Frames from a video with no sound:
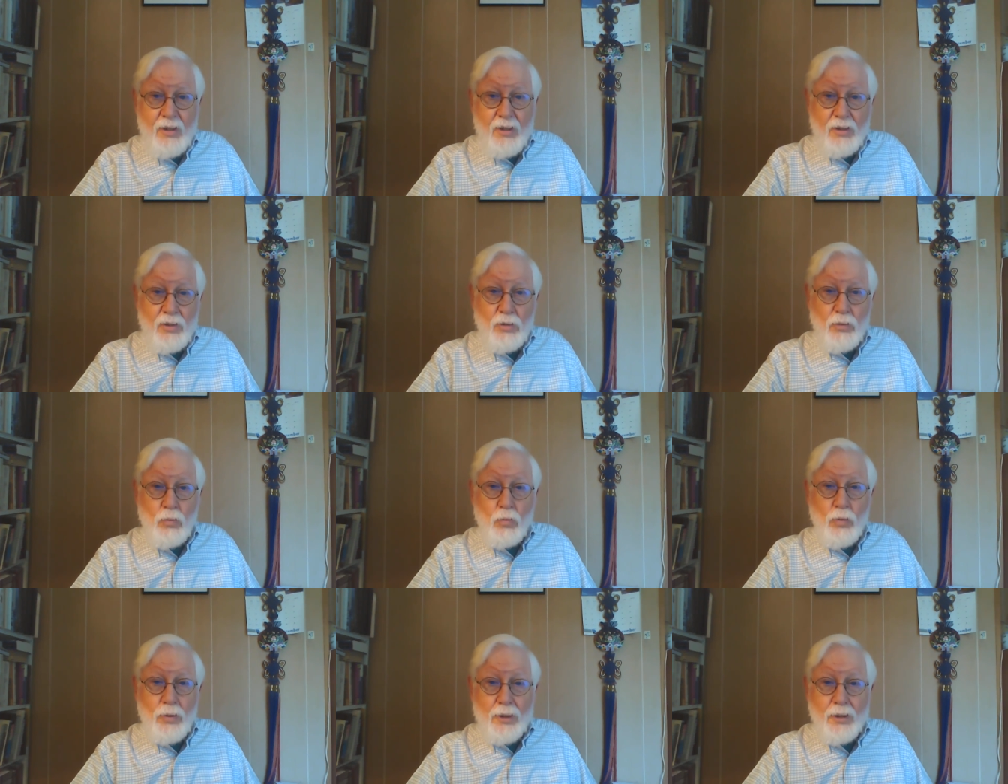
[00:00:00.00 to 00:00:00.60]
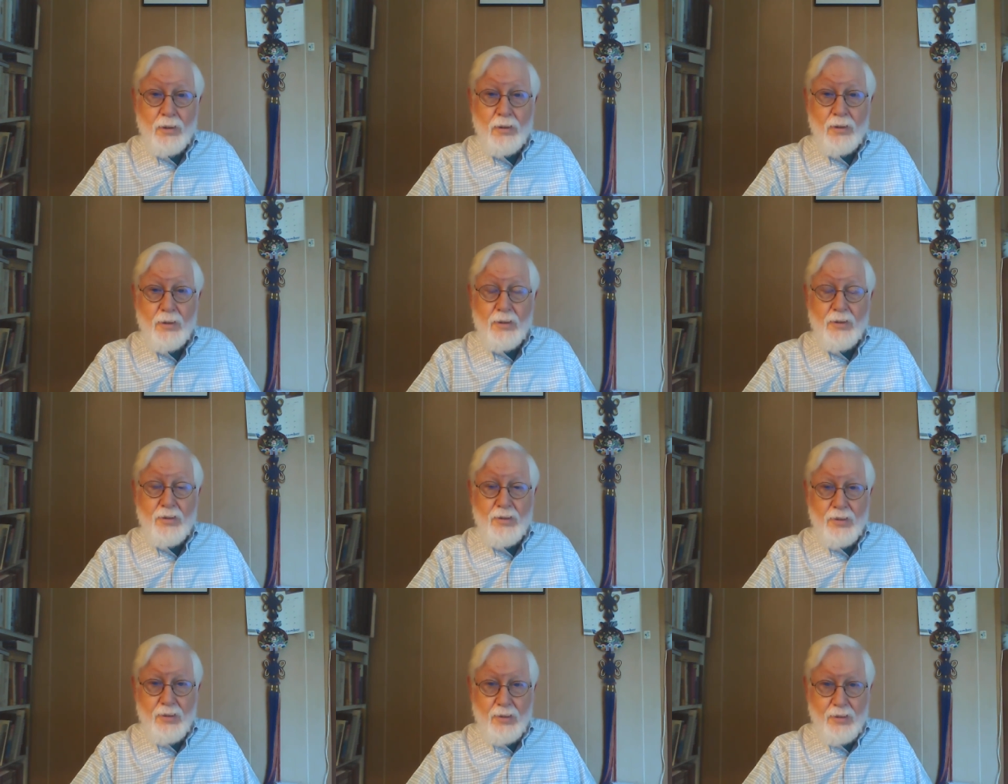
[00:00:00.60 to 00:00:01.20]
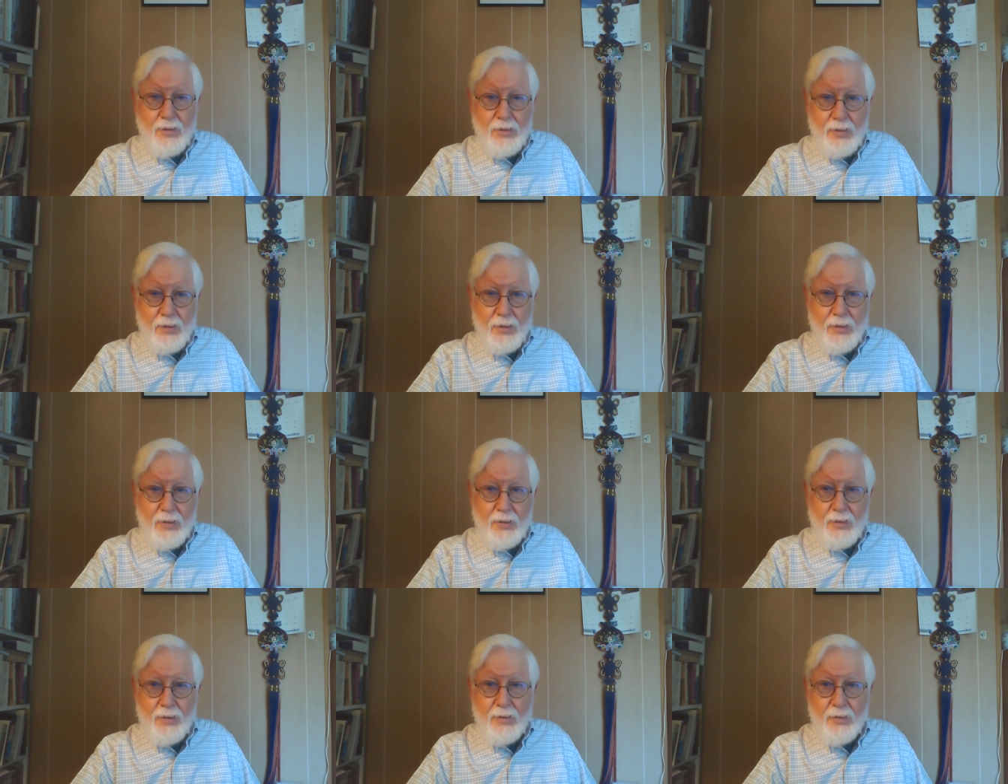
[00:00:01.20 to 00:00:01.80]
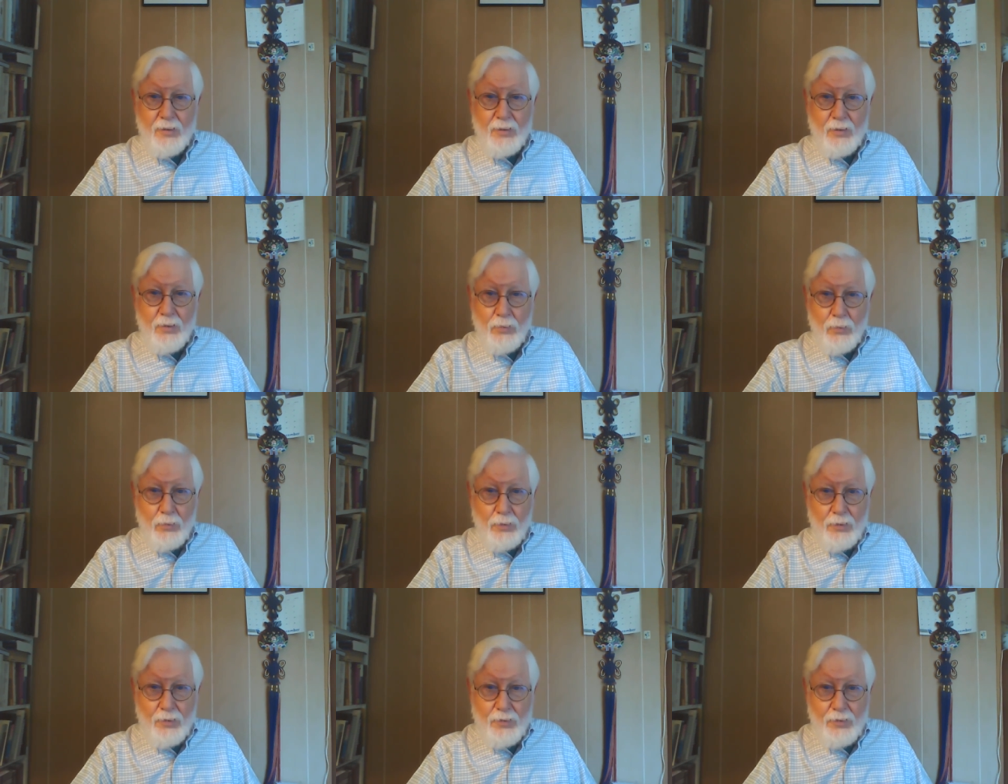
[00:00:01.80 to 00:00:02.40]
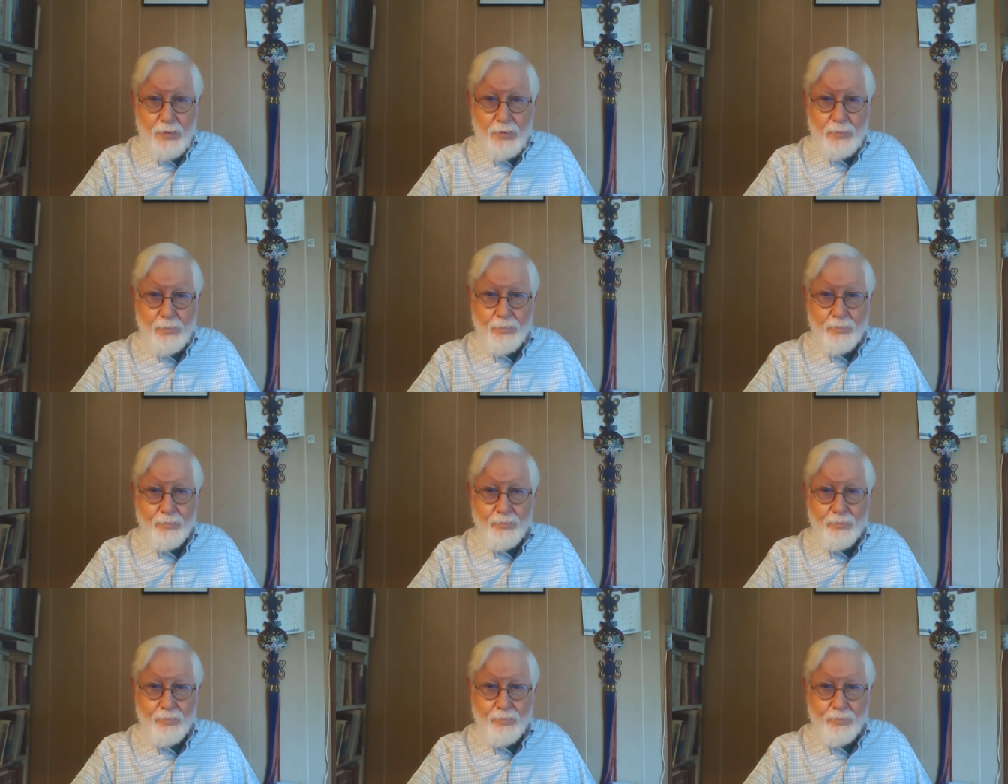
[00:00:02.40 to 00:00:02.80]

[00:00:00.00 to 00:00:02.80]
you will succeed in the course.